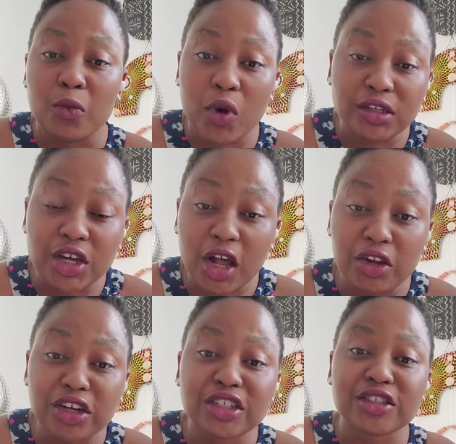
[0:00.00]
$1,
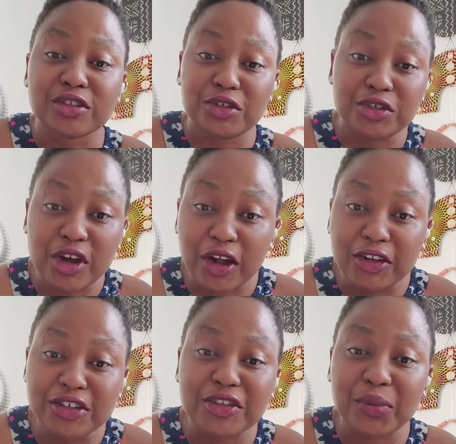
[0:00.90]

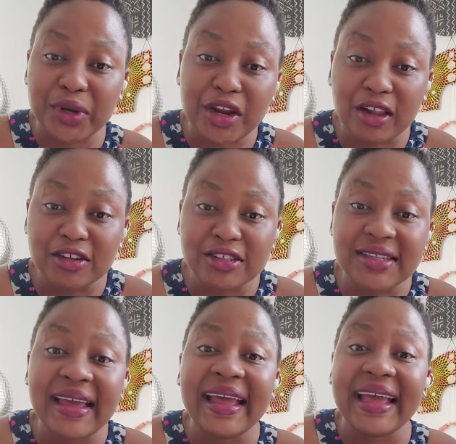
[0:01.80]
$2, $3,
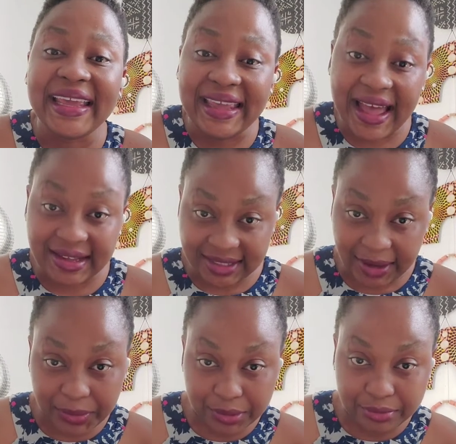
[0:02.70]
it adds up.